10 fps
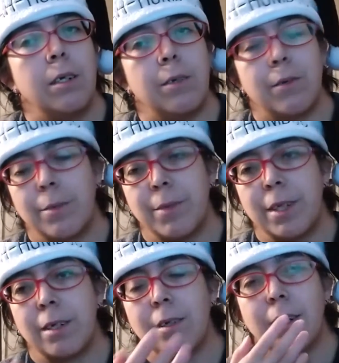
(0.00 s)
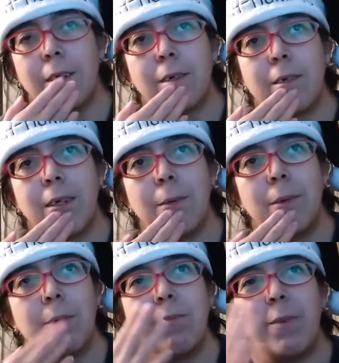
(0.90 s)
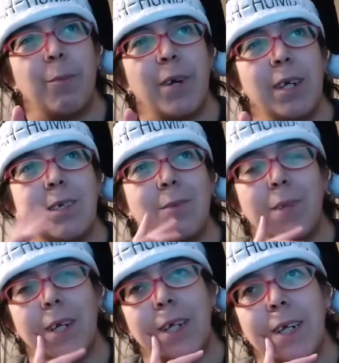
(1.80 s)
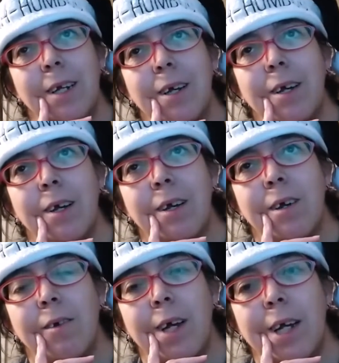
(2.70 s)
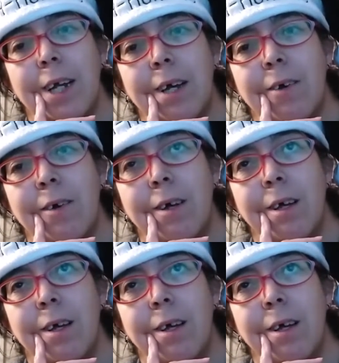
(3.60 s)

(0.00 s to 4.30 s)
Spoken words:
you know, some of the other characters. My mind is blanking right now.